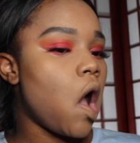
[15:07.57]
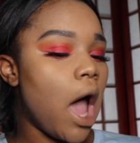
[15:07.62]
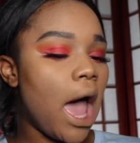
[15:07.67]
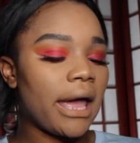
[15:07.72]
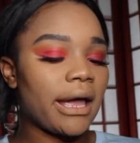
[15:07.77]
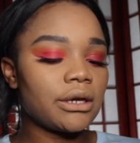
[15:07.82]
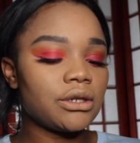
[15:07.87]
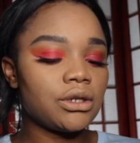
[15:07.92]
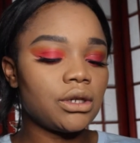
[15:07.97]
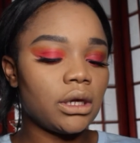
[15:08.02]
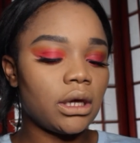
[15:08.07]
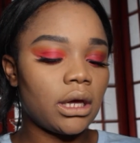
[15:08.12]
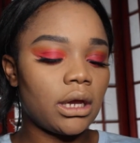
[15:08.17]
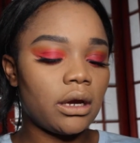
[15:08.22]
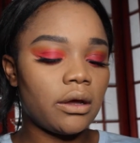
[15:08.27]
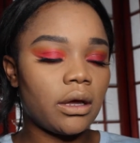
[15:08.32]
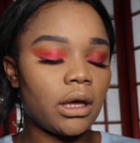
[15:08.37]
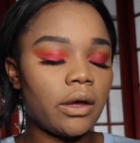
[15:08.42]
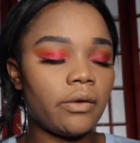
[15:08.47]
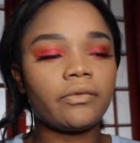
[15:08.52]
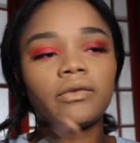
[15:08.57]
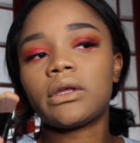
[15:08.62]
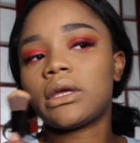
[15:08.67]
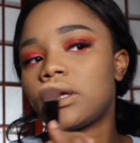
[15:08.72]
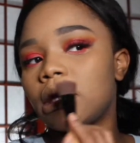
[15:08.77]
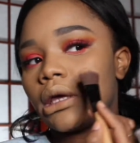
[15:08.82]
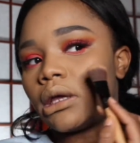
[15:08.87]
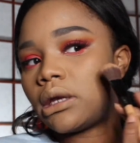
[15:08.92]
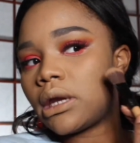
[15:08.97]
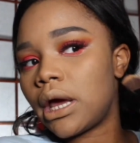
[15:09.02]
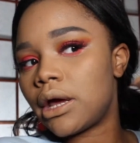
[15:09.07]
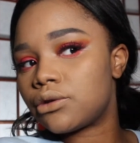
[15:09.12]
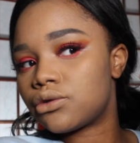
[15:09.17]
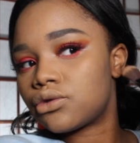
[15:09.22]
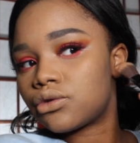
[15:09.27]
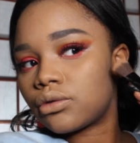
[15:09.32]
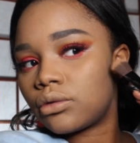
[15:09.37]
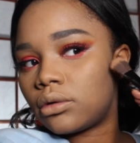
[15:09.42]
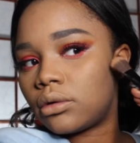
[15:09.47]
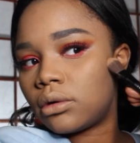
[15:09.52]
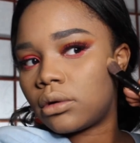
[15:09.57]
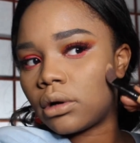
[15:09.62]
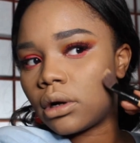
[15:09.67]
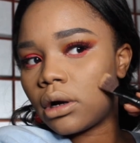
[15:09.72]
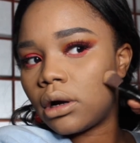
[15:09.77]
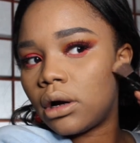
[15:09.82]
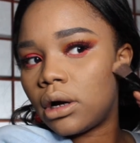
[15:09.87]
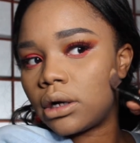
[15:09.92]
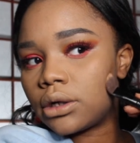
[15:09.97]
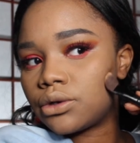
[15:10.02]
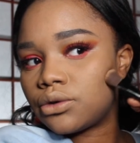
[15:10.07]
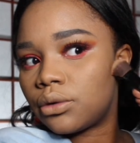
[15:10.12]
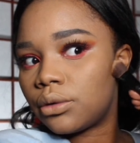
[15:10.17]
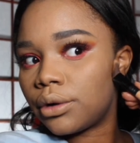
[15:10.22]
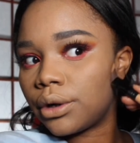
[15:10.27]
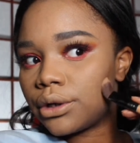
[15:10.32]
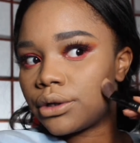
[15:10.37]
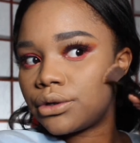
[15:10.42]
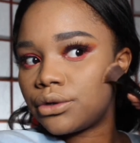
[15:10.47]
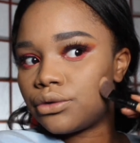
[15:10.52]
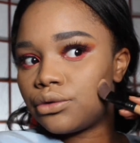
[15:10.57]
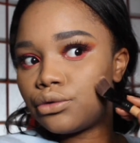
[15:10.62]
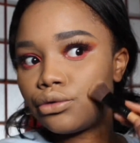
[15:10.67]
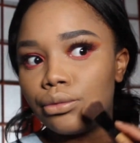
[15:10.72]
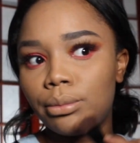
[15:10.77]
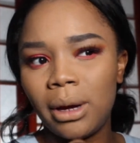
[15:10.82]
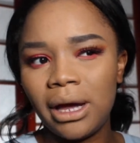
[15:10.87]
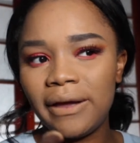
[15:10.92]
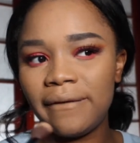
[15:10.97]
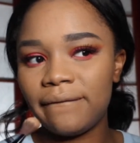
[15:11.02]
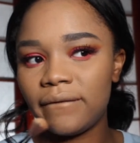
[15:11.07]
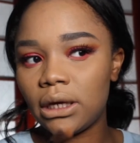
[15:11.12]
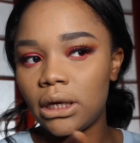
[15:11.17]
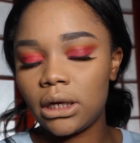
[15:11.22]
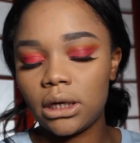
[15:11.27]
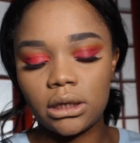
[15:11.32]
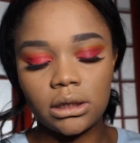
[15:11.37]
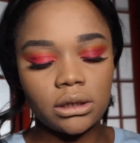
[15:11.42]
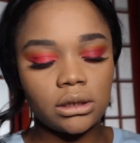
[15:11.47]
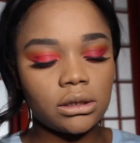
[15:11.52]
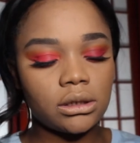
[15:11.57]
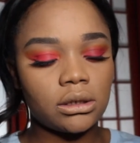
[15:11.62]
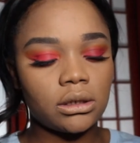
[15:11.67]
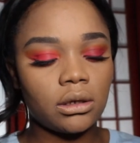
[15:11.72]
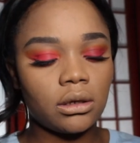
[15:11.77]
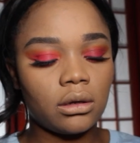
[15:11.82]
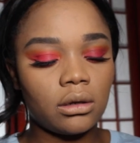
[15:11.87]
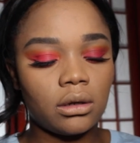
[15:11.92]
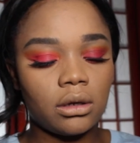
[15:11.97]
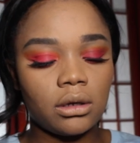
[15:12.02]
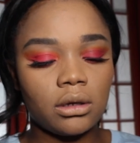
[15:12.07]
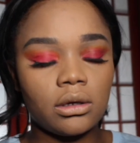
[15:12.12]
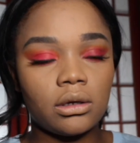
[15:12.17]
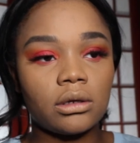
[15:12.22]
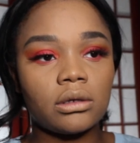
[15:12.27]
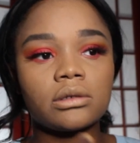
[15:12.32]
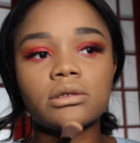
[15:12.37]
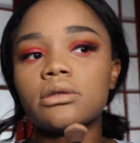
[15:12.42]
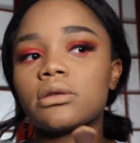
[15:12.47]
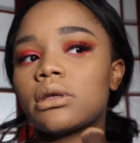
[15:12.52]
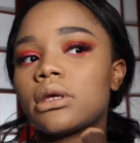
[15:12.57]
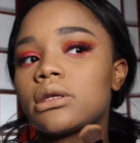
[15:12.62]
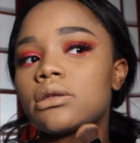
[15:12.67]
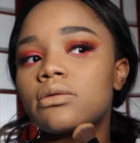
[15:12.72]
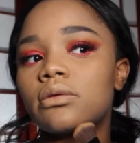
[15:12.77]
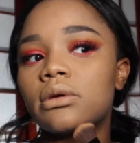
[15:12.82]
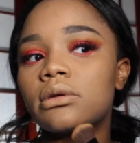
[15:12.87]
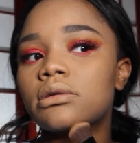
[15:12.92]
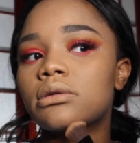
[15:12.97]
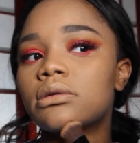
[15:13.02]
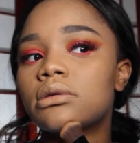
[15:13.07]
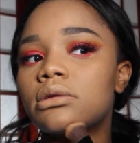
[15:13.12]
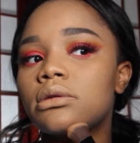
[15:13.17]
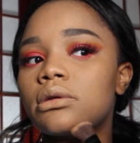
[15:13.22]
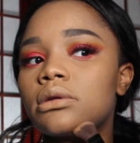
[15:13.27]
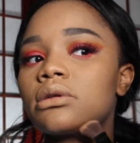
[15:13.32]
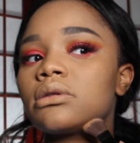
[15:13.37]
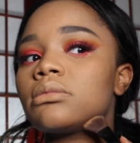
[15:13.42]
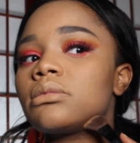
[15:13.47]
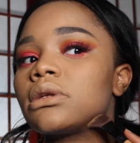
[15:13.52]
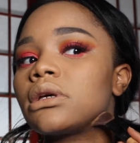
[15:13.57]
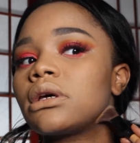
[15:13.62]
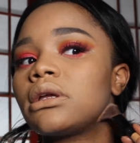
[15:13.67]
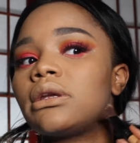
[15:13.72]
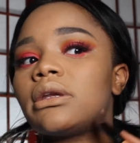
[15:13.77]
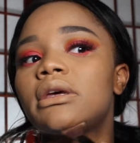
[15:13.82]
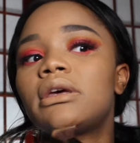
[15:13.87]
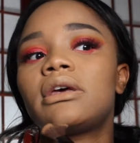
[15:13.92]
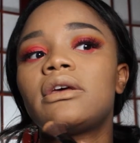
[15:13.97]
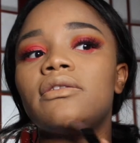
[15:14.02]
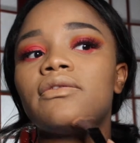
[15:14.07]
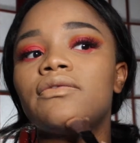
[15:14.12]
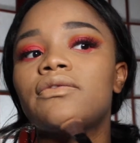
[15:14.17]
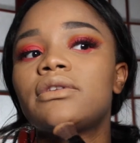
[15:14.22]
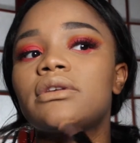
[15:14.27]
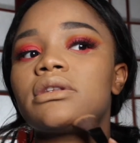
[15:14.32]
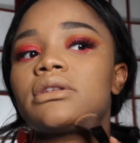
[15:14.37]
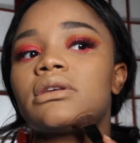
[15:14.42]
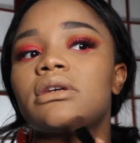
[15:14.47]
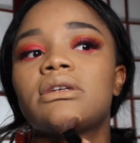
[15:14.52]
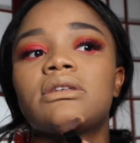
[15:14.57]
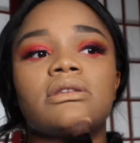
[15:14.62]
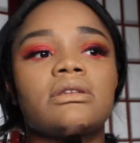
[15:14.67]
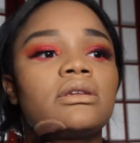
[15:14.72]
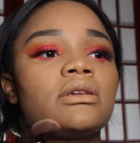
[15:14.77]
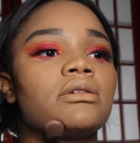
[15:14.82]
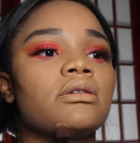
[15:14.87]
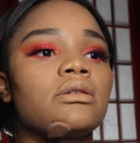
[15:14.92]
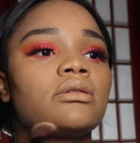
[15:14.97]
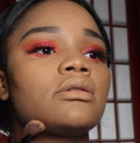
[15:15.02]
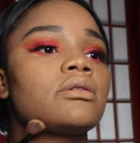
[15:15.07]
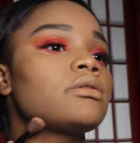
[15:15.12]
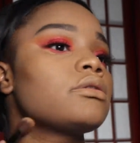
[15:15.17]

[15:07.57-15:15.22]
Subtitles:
I actually kind of have like a natural contour to my face, so that's why, again, I'm not emphasizing